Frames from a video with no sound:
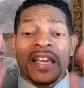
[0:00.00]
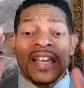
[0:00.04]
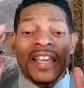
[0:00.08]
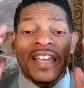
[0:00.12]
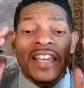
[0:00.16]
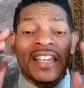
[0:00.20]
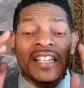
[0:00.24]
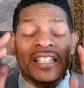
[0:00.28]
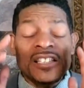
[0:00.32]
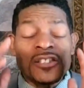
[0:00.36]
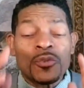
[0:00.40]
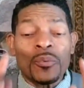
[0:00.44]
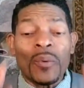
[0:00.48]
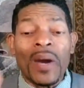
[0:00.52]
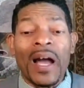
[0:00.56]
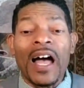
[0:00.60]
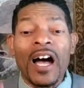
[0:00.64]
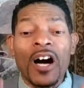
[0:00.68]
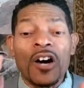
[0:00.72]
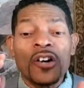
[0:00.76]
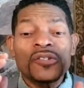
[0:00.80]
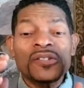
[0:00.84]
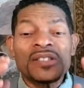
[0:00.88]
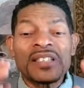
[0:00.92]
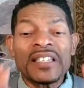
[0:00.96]
He
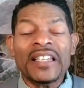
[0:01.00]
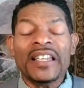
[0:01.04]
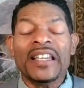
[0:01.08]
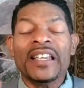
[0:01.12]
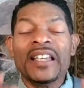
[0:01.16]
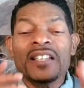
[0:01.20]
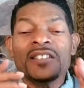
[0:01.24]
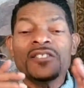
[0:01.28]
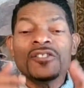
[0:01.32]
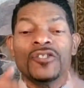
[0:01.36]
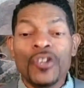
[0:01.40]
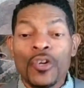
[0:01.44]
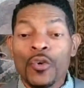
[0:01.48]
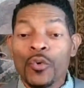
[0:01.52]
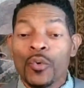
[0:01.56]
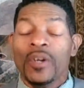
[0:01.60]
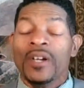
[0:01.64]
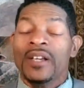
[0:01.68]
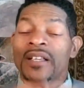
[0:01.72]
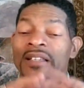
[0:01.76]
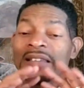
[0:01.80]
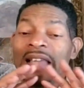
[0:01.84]
dwells in you.